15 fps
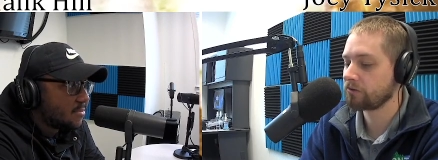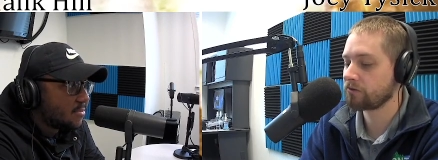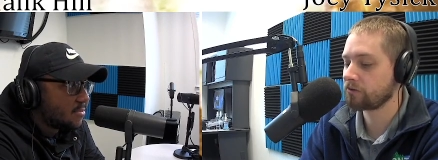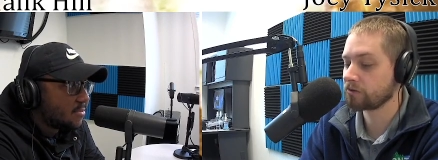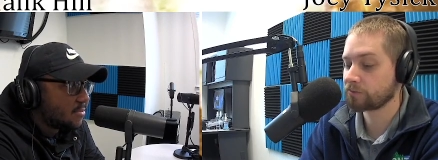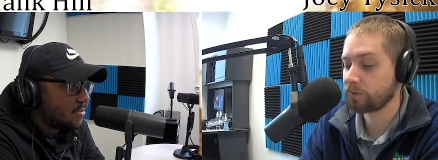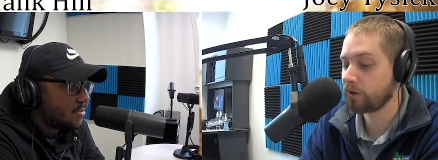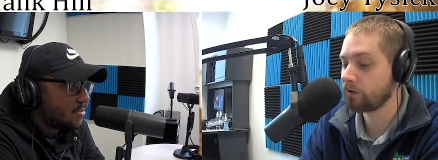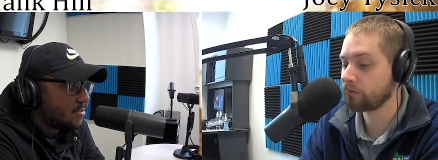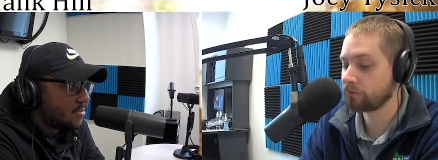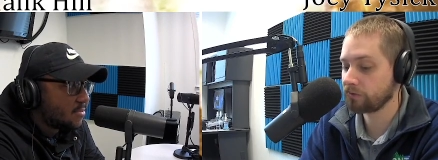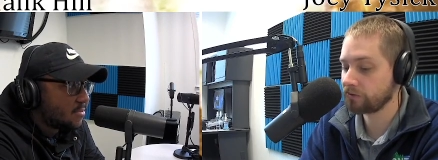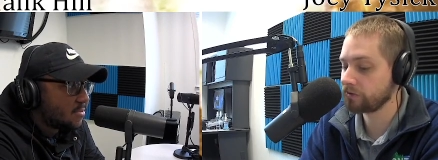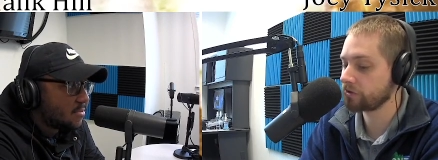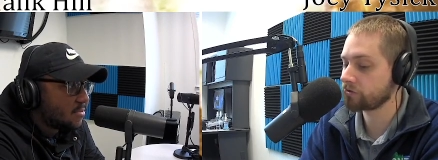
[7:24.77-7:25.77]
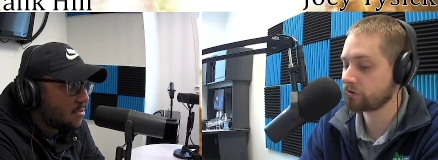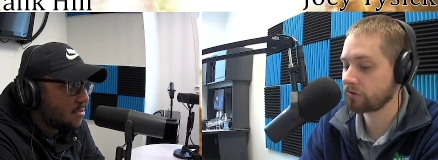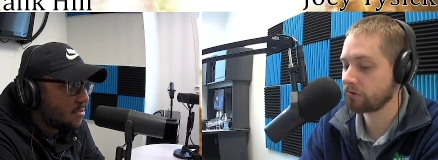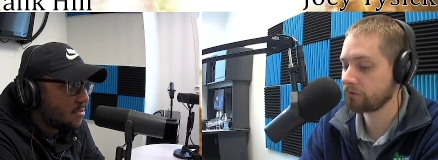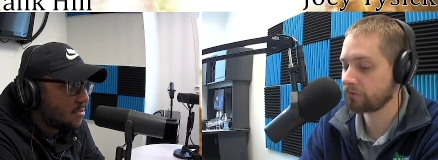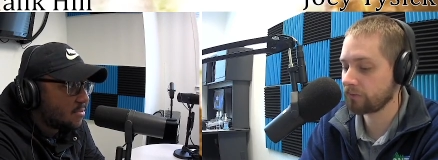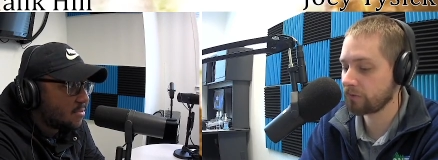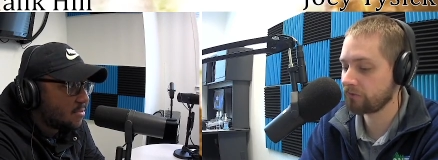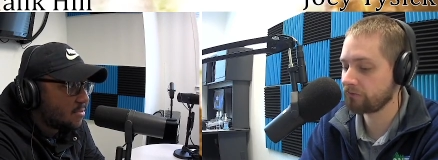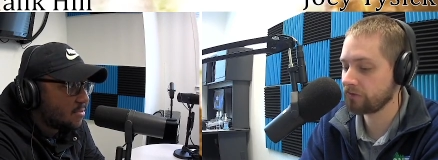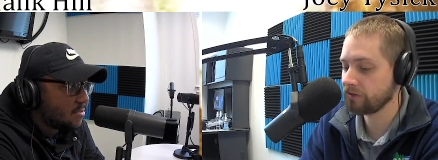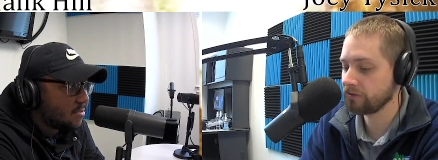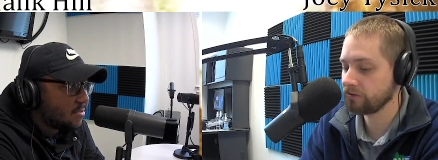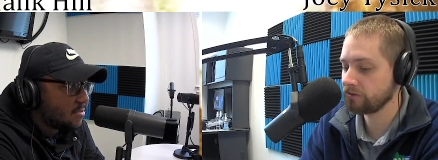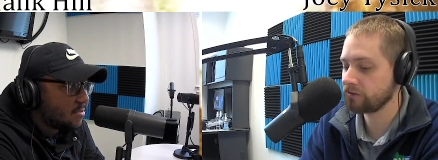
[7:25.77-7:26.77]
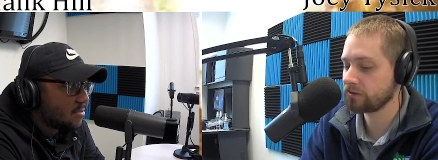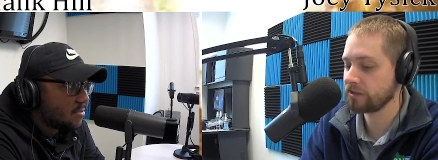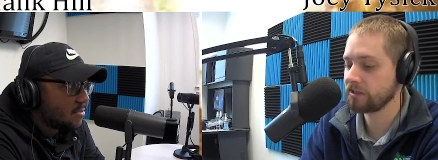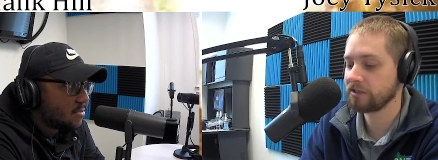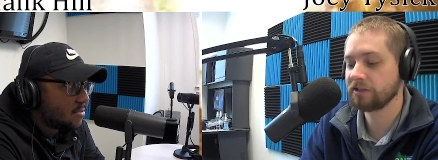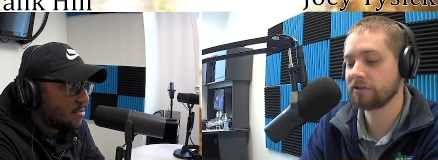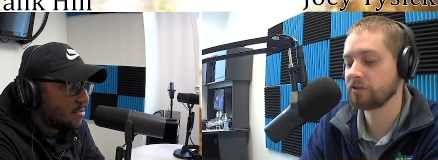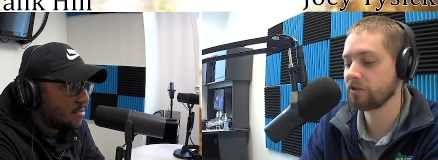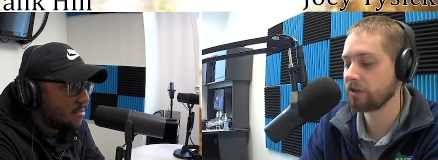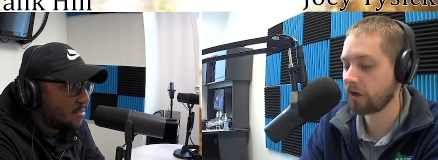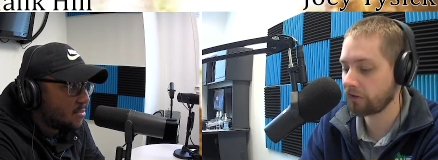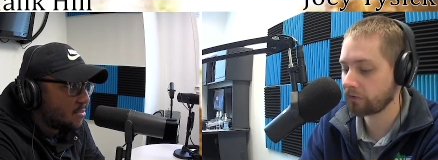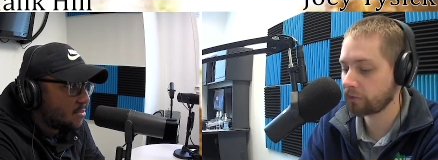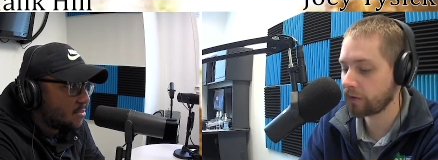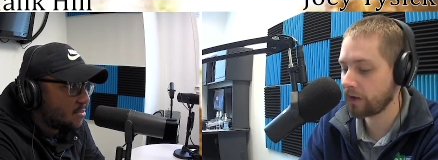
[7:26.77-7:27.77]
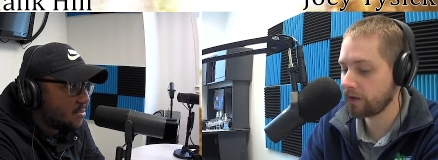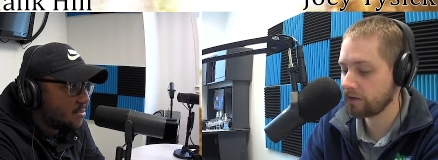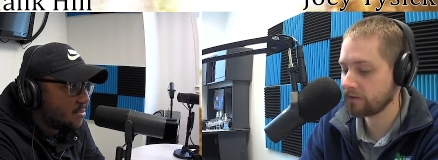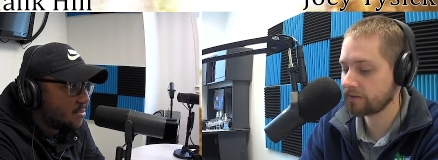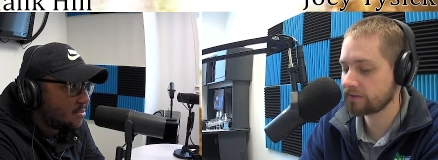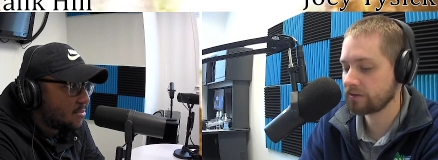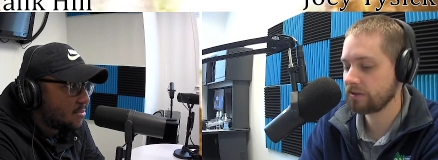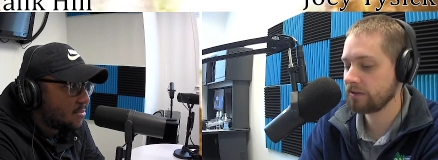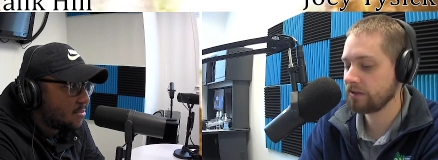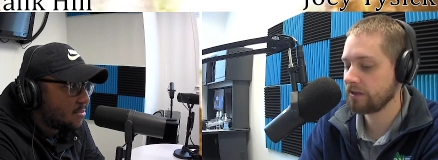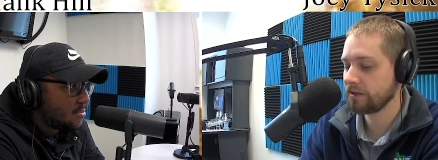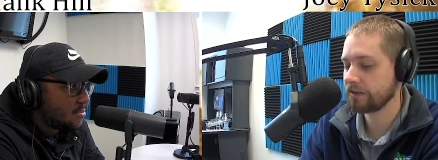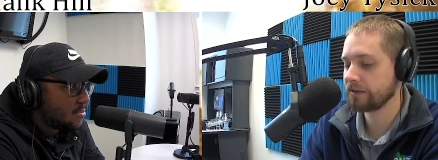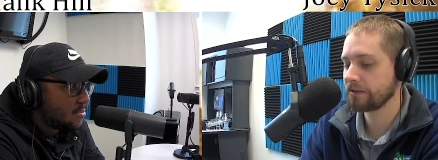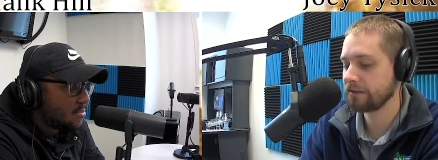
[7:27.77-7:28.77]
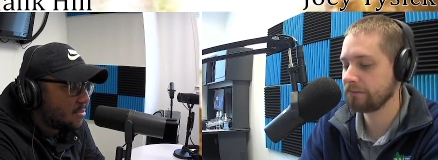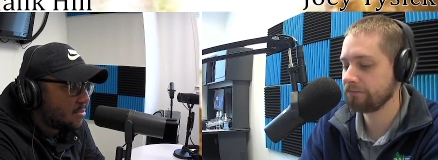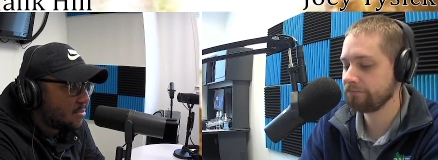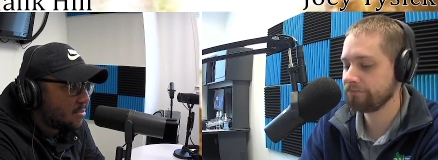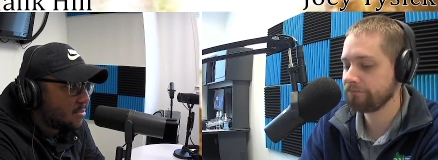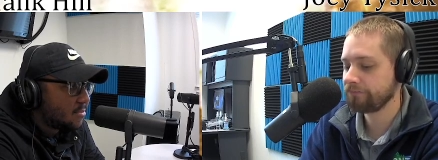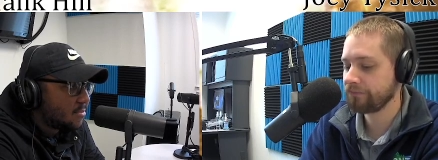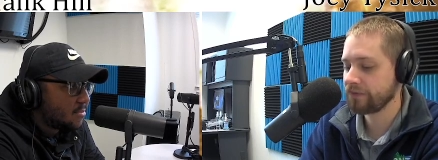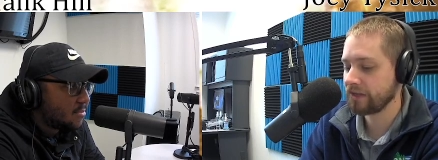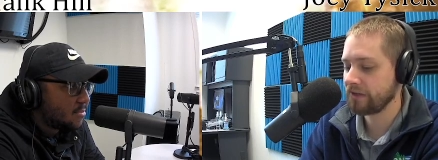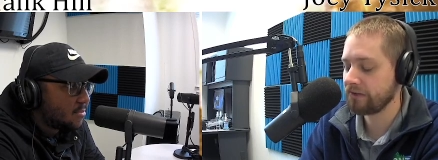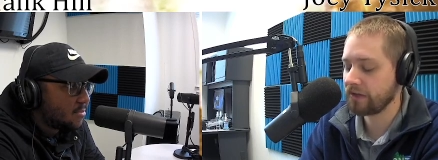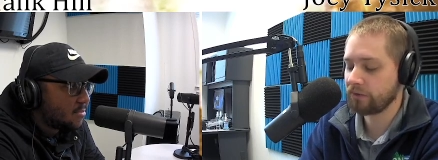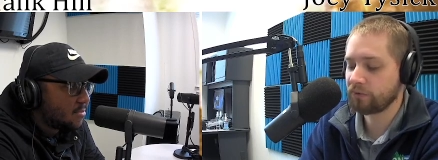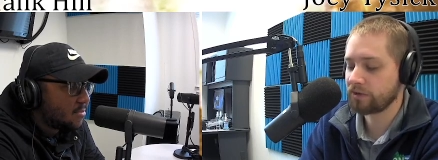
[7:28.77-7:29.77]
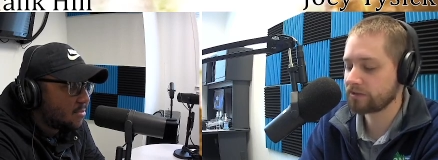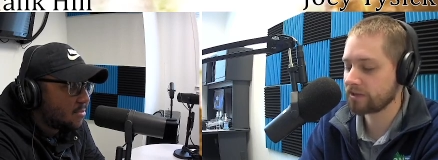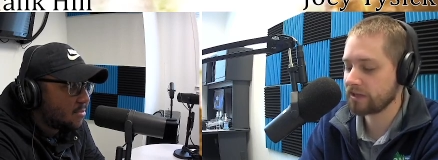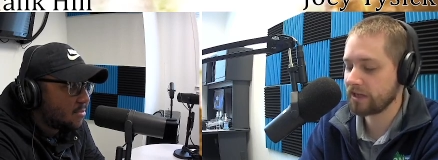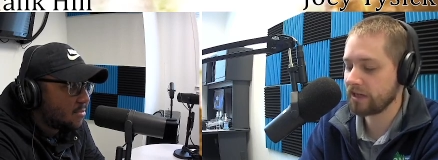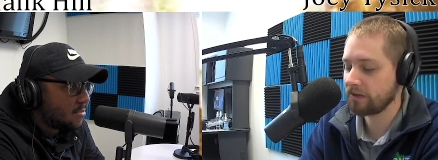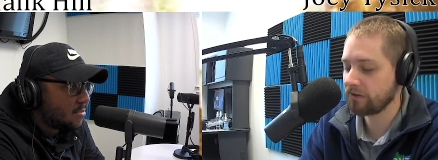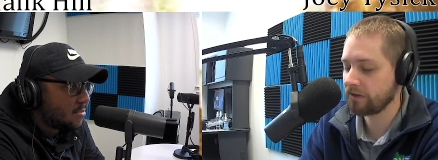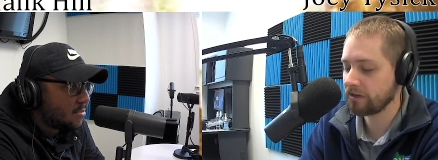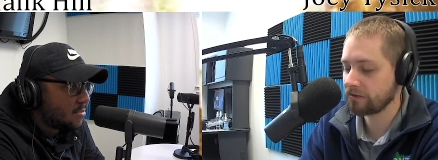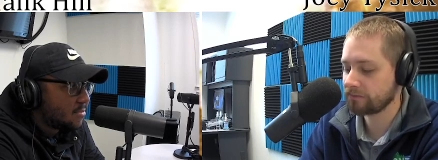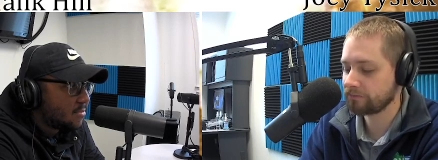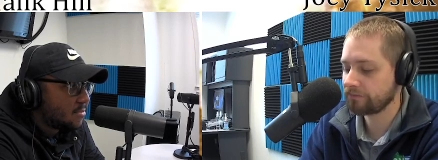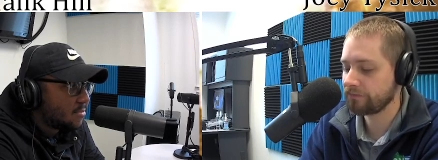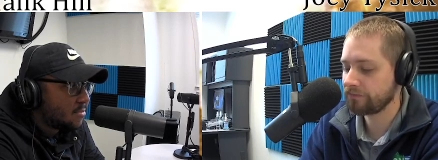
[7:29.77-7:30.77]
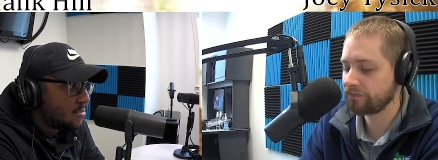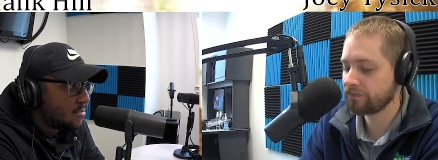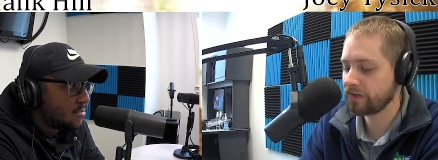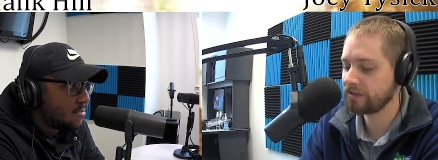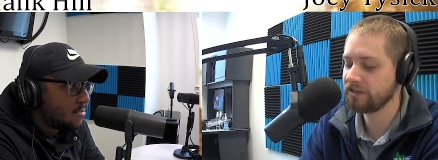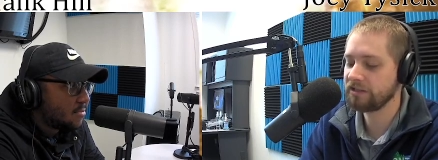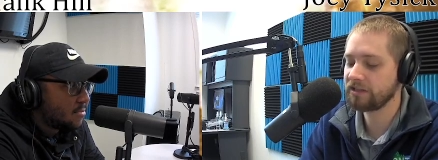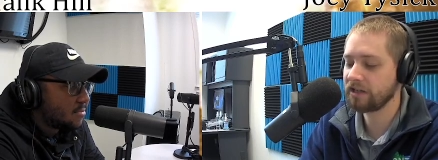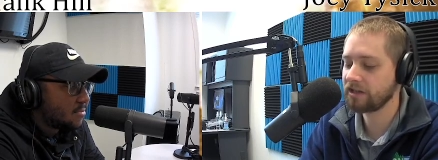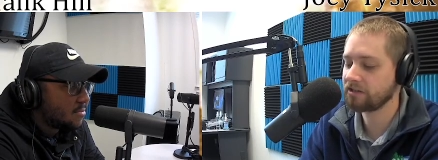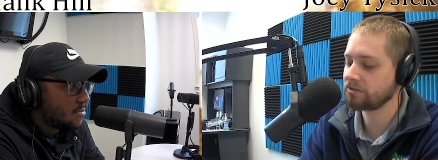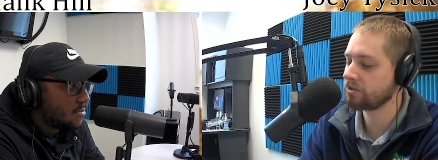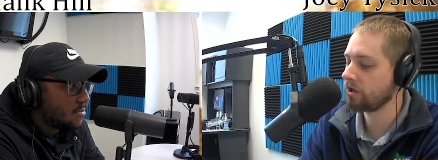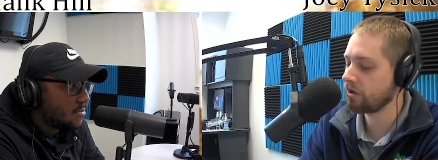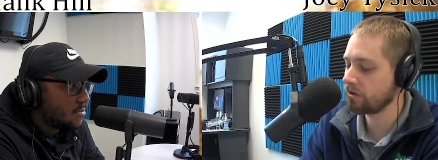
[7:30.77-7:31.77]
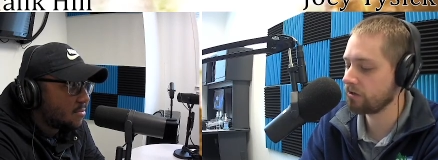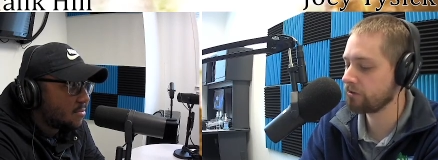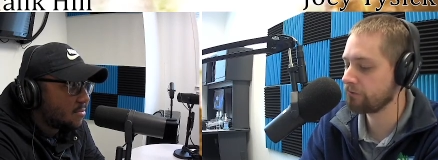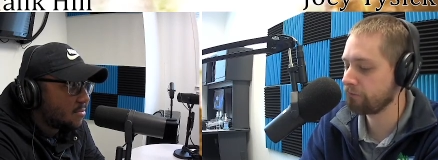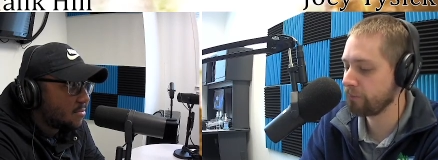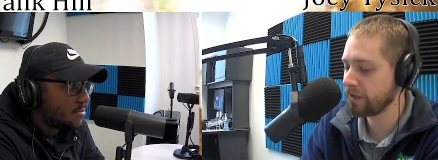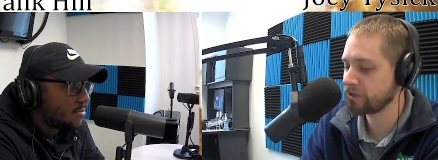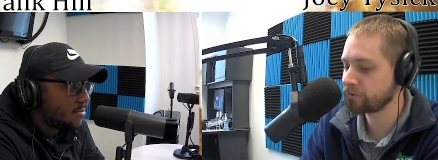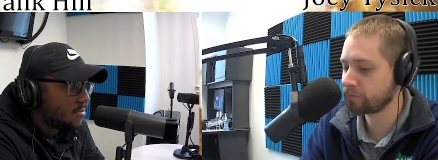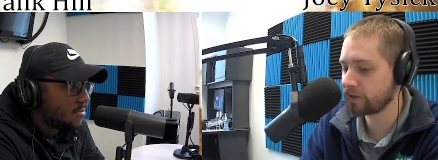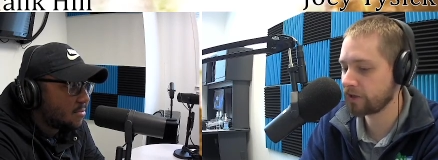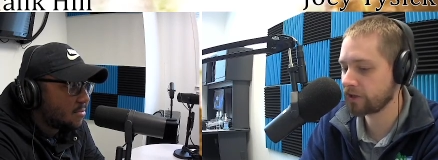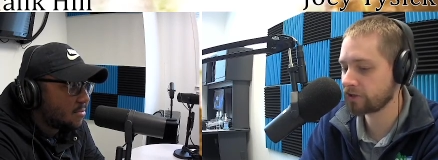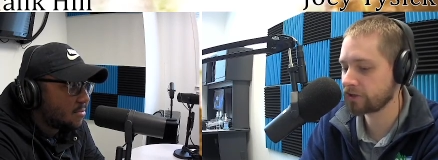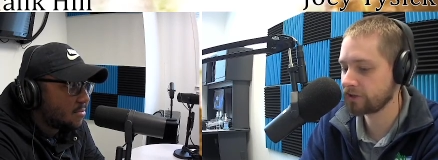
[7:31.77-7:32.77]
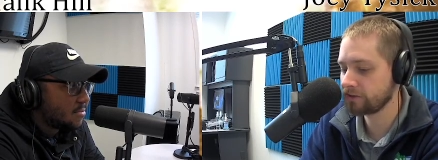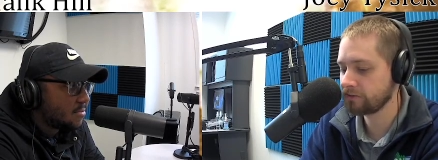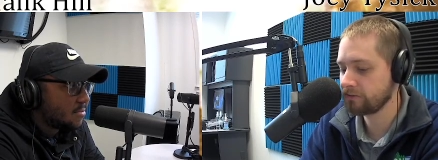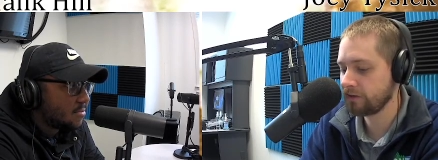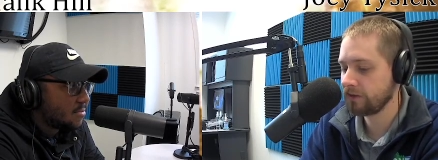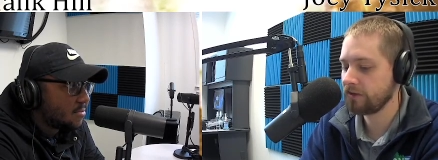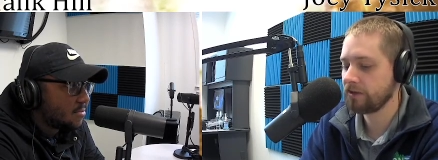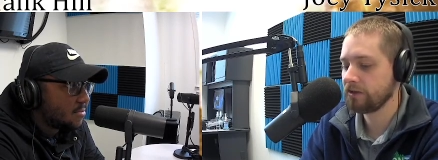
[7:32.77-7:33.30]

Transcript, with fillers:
Speaker 1: Chris Paul really struggled from the field. He did good otherwise. Um, and then once again, like they didn't get a ton of bench production.